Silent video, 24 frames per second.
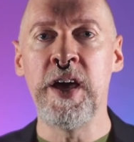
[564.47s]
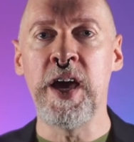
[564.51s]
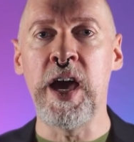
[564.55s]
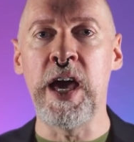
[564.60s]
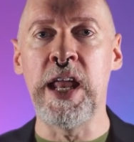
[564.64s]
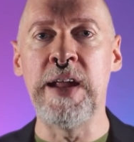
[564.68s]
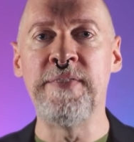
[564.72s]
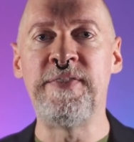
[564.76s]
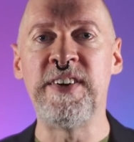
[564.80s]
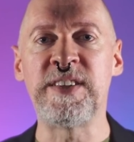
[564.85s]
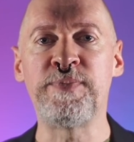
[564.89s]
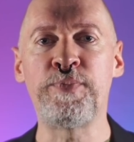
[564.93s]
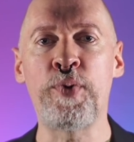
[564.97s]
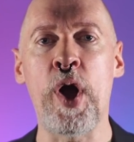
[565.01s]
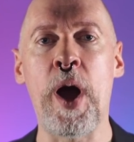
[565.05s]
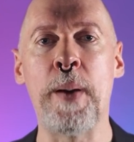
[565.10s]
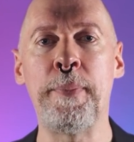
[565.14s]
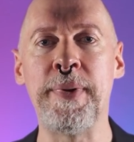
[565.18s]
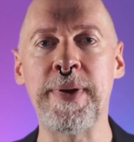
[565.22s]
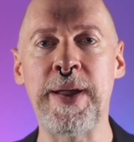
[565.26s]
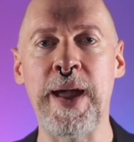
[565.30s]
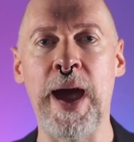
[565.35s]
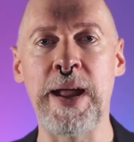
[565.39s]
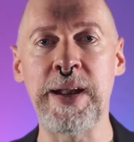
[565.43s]
And if it's
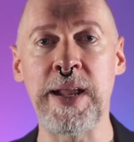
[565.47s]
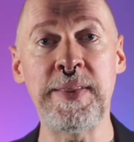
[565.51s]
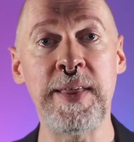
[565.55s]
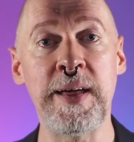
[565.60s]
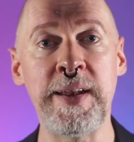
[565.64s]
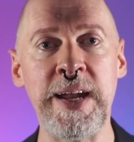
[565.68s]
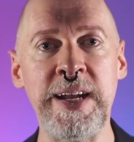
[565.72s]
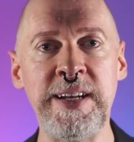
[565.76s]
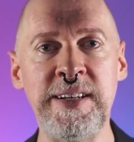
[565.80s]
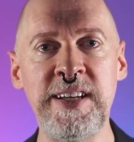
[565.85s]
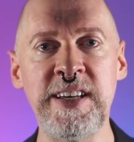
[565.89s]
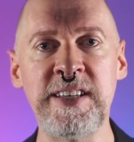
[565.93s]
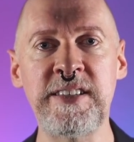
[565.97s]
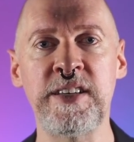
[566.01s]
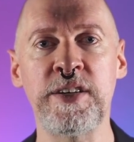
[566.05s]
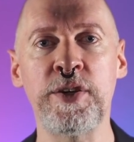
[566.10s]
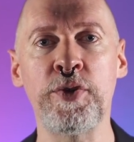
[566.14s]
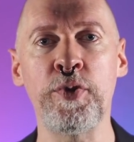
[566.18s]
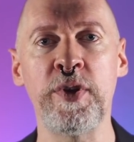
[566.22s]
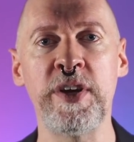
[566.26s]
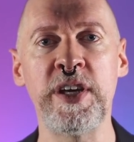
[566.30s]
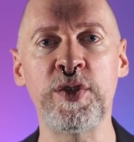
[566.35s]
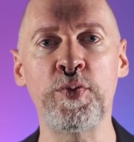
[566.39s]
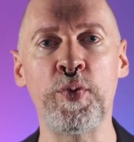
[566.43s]
propaganda that he
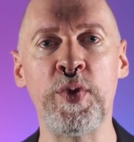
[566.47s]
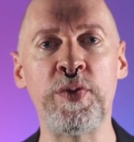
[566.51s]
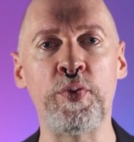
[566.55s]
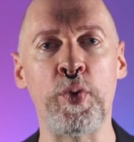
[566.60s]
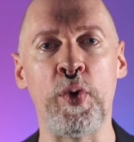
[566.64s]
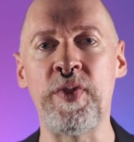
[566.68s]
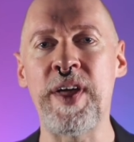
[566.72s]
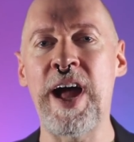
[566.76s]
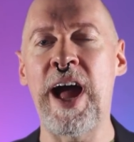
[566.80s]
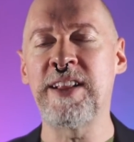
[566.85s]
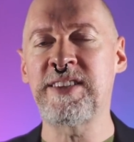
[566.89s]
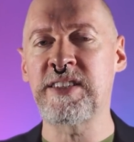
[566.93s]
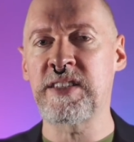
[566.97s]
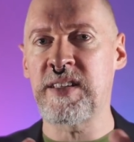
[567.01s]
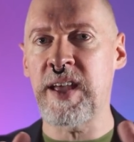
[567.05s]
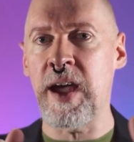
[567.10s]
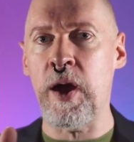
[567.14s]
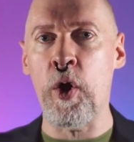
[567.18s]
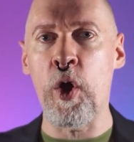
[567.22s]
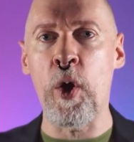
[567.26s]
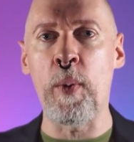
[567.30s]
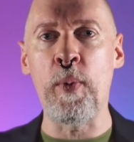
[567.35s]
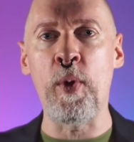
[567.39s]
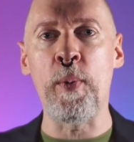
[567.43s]
disagrees with, well, that's
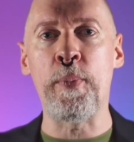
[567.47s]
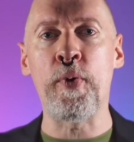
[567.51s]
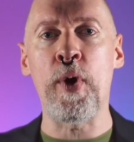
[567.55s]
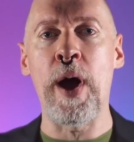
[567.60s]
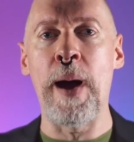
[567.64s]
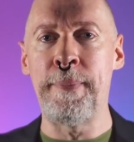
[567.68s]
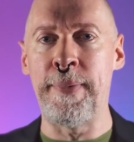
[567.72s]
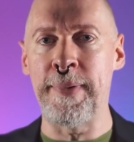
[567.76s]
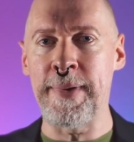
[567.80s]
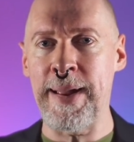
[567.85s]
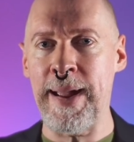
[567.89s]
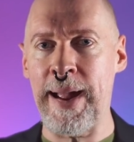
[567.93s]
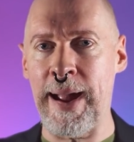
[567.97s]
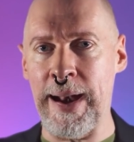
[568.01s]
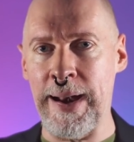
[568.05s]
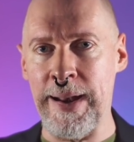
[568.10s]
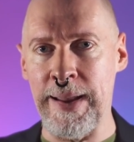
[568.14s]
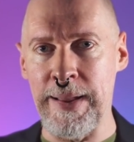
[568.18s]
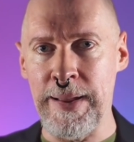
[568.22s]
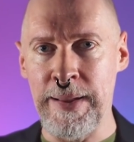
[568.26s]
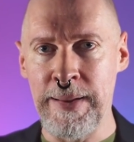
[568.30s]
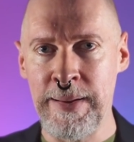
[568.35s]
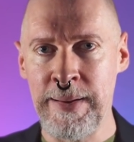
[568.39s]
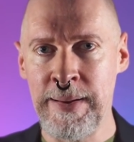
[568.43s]
terrible
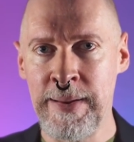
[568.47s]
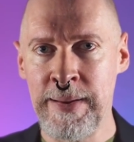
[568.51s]
propaganda.